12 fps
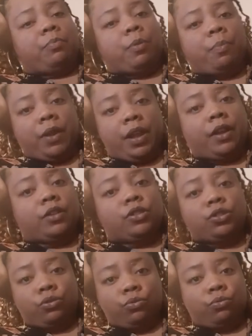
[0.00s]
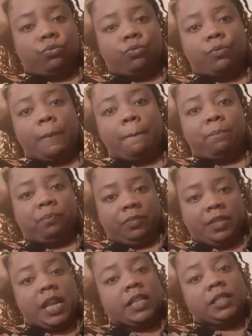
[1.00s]
prepare to
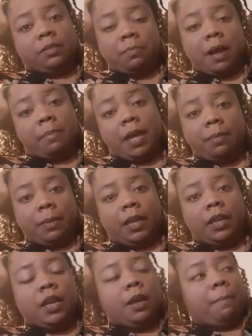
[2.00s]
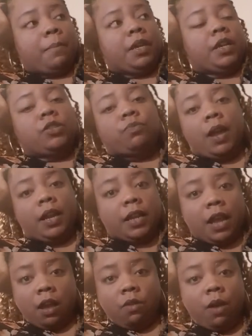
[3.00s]
nest my baby, because right
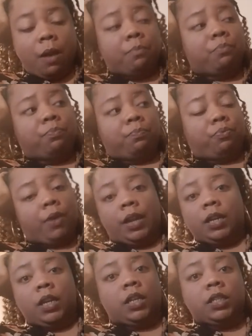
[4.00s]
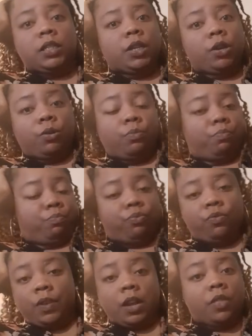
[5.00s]
now I'm pregnant until
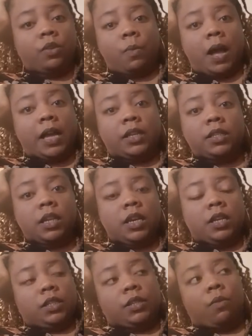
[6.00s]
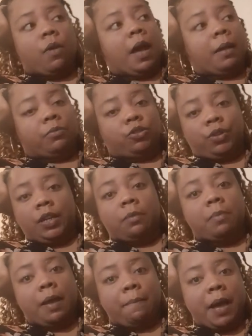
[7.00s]
proven otherwise. So I'm
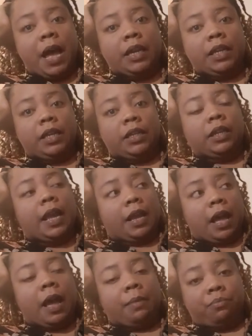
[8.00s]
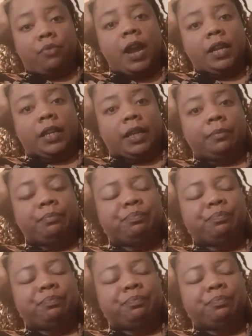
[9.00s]
treating my body like I'm pregnant.